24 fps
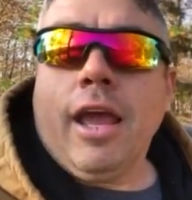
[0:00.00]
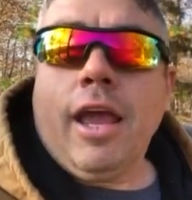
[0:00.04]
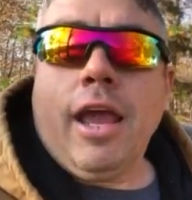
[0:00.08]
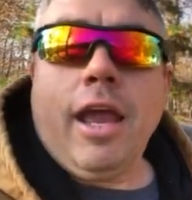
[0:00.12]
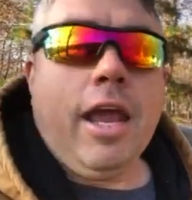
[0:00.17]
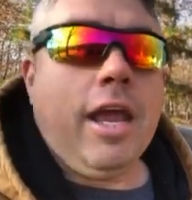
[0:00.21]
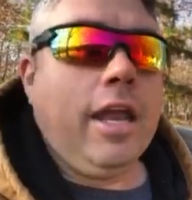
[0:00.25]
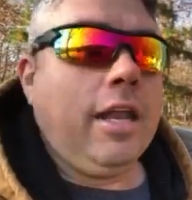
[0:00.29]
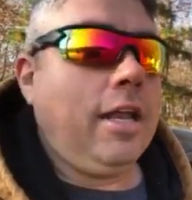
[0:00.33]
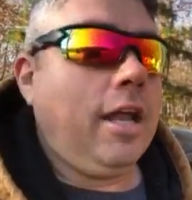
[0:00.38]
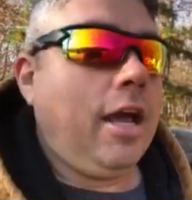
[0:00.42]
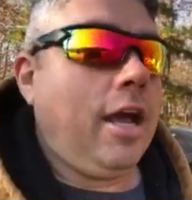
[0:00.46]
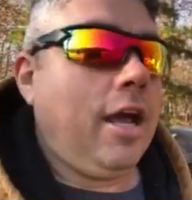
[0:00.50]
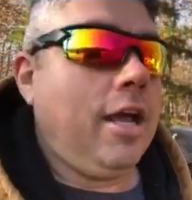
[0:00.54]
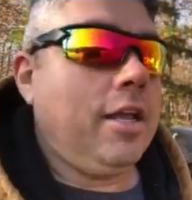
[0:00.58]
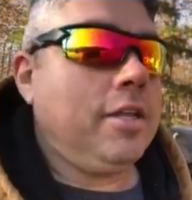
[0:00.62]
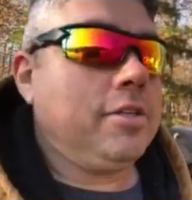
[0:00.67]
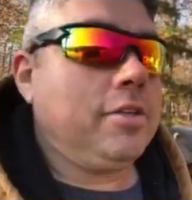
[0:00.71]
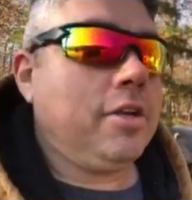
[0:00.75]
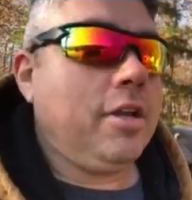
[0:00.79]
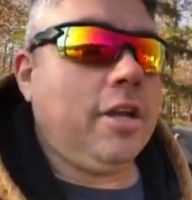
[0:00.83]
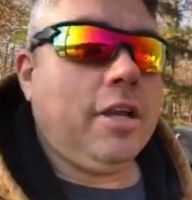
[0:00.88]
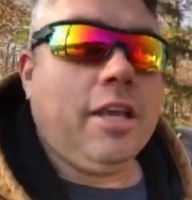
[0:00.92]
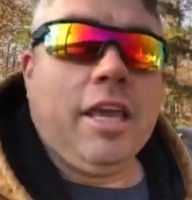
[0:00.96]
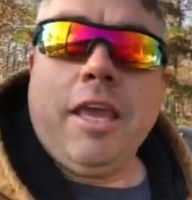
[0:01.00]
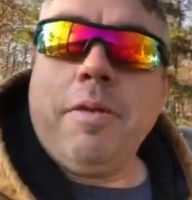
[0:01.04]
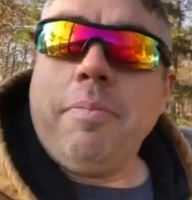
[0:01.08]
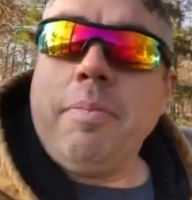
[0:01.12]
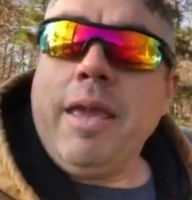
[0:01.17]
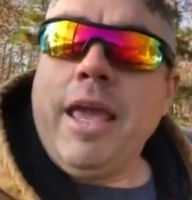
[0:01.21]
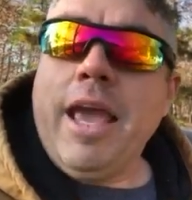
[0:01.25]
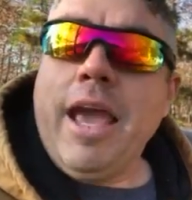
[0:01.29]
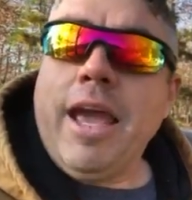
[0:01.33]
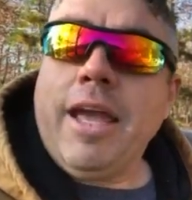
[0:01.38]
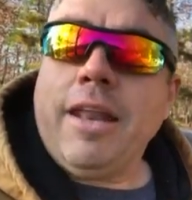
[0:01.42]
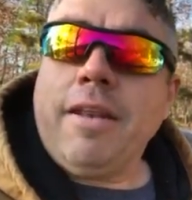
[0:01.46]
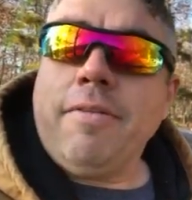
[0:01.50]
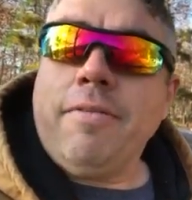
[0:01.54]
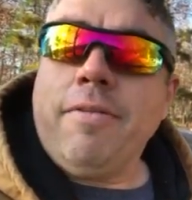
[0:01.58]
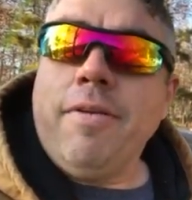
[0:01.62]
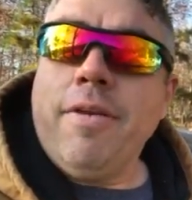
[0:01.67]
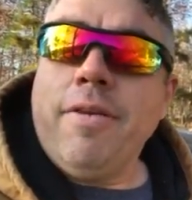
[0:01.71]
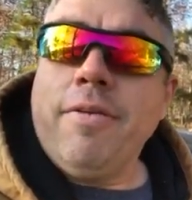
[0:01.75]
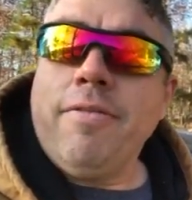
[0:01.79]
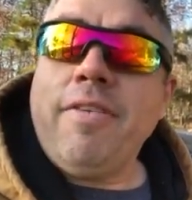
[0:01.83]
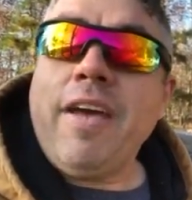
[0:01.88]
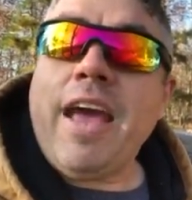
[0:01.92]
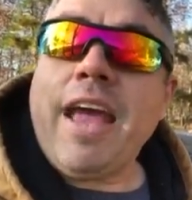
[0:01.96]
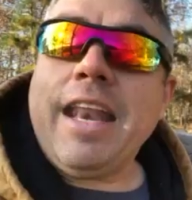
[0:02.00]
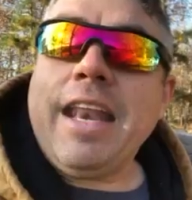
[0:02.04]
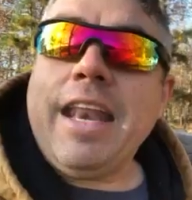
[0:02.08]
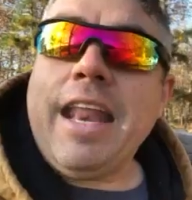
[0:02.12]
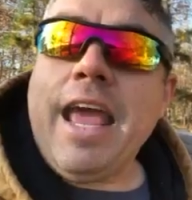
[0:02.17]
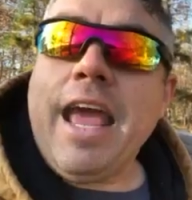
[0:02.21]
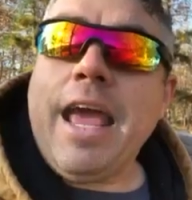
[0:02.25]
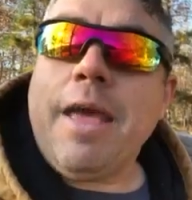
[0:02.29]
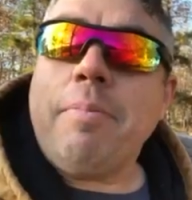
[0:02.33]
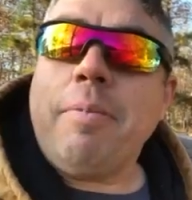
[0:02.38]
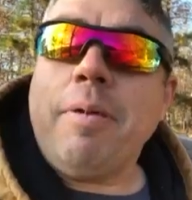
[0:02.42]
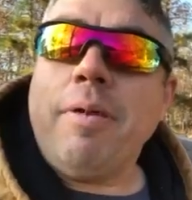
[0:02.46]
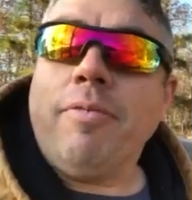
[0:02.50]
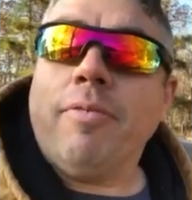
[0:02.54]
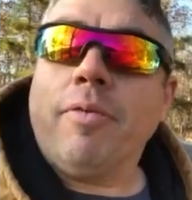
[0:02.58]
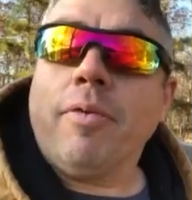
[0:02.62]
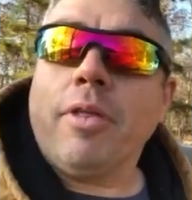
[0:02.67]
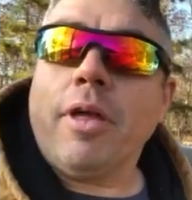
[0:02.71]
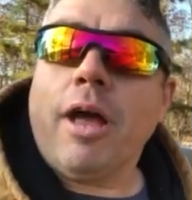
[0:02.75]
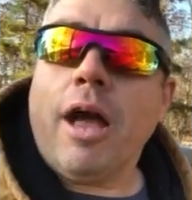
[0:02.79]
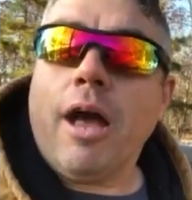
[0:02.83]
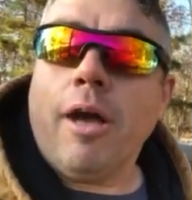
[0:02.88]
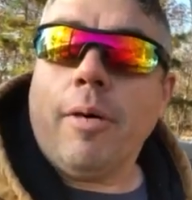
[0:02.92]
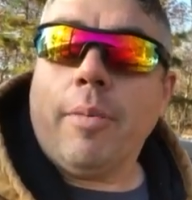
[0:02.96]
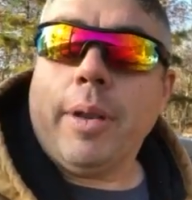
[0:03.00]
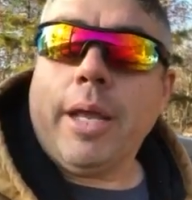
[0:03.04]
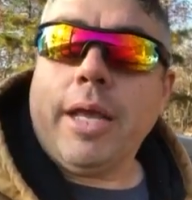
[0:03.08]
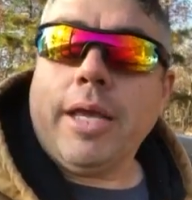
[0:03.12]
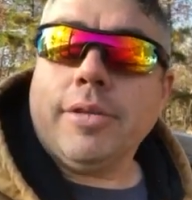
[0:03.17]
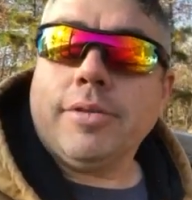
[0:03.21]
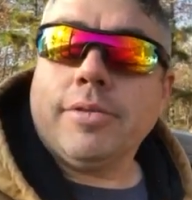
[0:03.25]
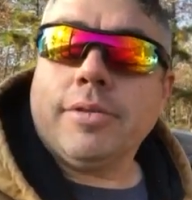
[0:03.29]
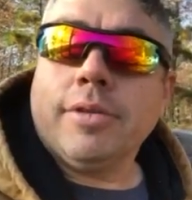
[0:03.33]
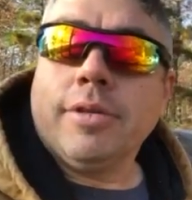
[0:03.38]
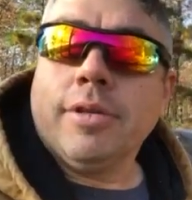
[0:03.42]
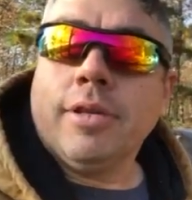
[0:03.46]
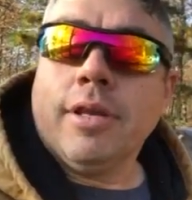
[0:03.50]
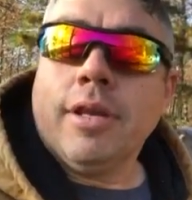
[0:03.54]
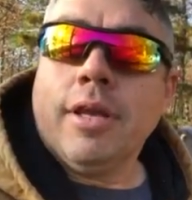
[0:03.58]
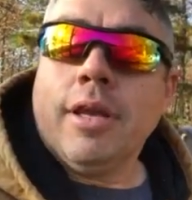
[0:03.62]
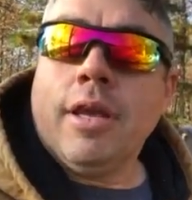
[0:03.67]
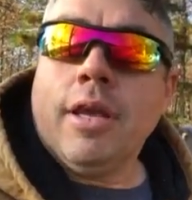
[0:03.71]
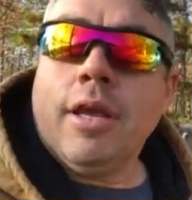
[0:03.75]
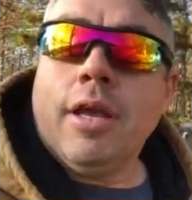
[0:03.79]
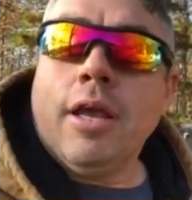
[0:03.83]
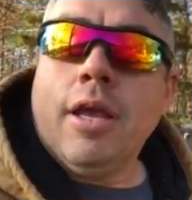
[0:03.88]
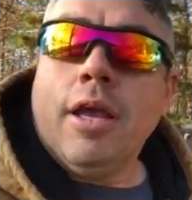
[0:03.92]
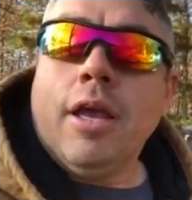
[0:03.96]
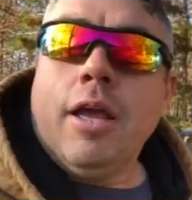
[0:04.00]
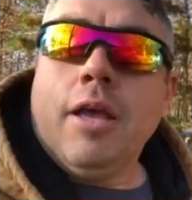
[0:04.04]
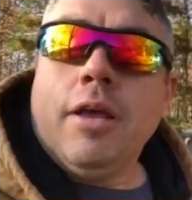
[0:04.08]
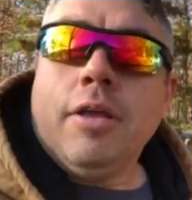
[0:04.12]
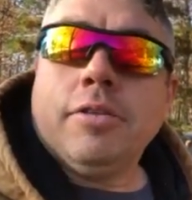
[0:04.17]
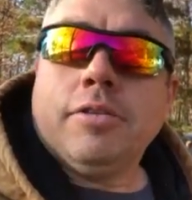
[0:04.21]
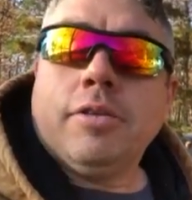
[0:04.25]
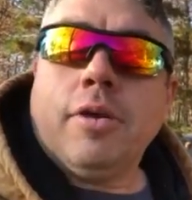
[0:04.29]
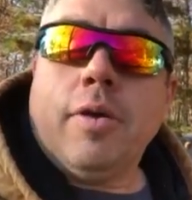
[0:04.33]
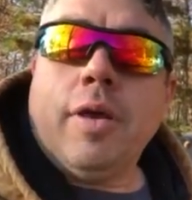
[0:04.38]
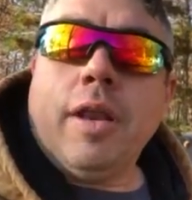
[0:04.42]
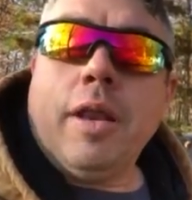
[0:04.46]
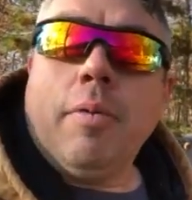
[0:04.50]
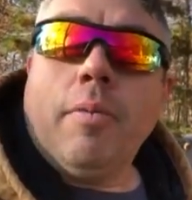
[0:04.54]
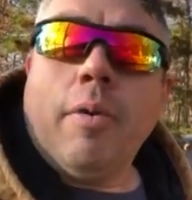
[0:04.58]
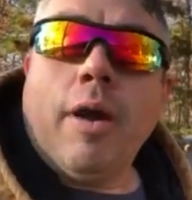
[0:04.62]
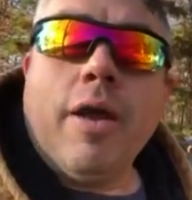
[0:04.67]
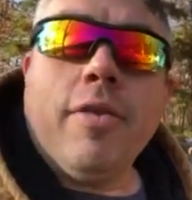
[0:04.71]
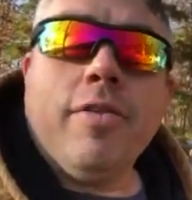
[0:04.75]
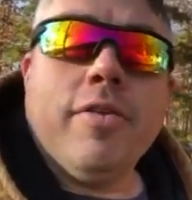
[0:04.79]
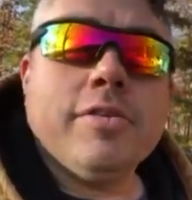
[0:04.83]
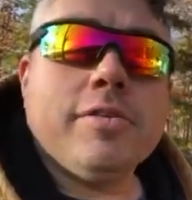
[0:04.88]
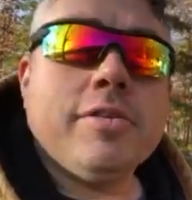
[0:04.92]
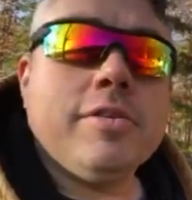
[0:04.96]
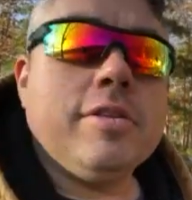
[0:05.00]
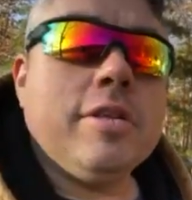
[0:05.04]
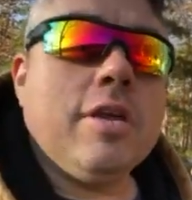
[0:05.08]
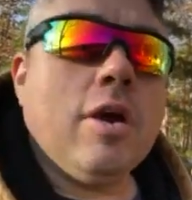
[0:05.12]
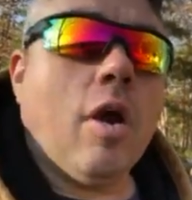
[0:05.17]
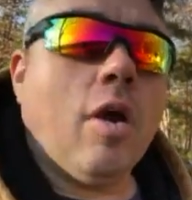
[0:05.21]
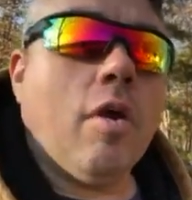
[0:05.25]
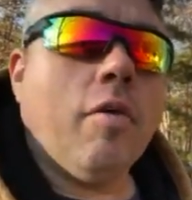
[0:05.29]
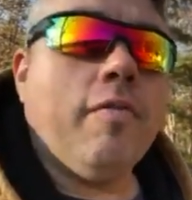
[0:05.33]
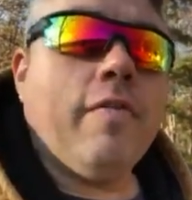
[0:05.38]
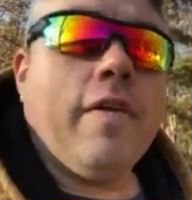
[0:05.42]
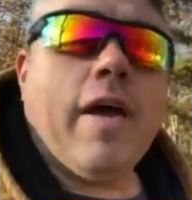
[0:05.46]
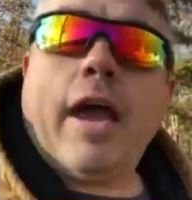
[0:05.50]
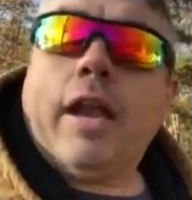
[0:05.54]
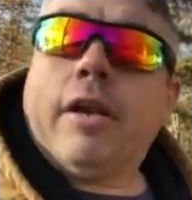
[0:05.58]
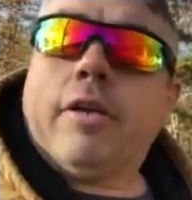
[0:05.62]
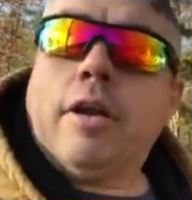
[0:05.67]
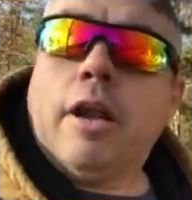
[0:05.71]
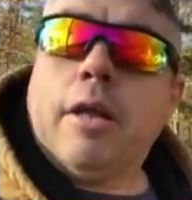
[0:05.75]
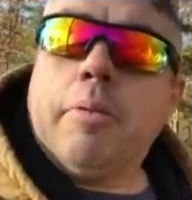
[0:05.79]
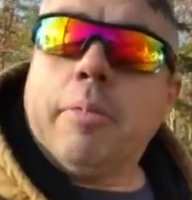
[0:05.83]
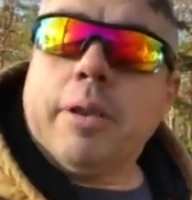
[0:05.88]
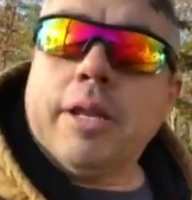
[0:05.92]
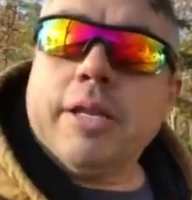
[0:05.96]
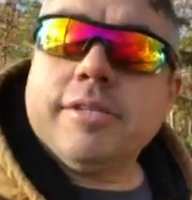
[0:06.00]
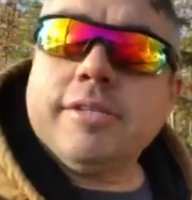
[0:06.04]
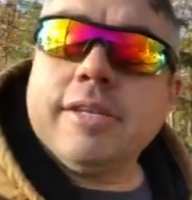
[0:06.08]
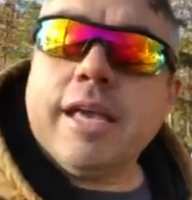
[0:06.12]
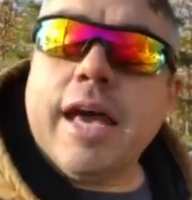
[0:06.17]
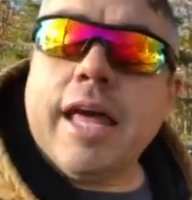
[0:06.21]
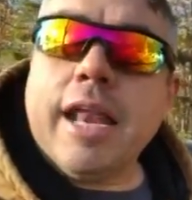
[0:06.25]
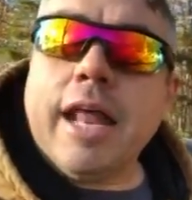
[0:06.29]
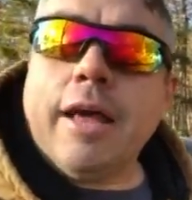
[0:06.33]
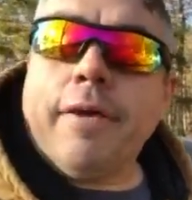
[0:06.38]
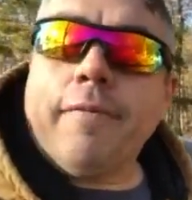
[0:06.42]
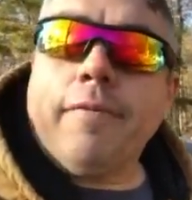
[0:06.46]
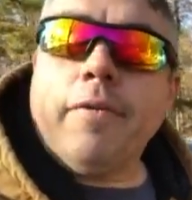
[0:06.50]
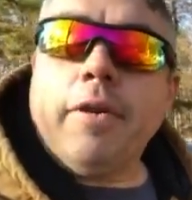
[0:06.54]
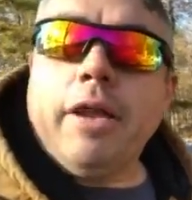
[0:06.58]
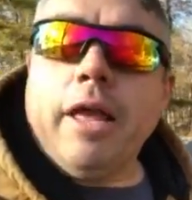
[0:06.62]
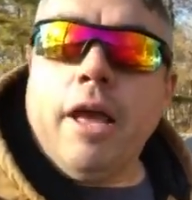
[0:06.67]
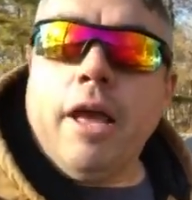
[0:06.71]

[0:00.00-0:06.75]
And it's going to keep me fat and happy for the holidays. So anyway, this is the R Factor, and I'm going to sign out for